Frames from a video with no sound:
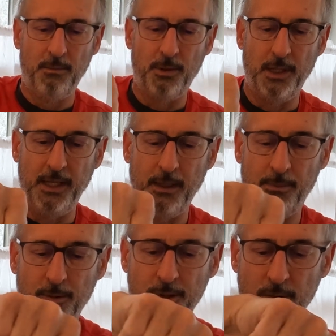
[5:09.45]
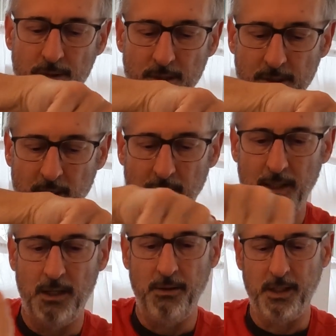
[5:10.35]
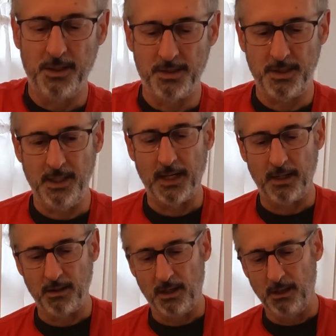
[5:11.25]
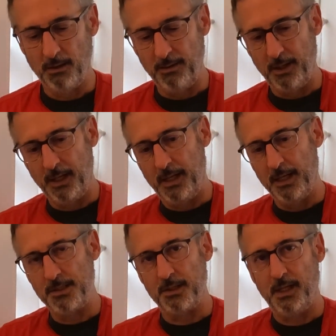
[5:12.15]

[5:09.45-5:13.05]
Pineapple juice is in there. You can see that color that it gets.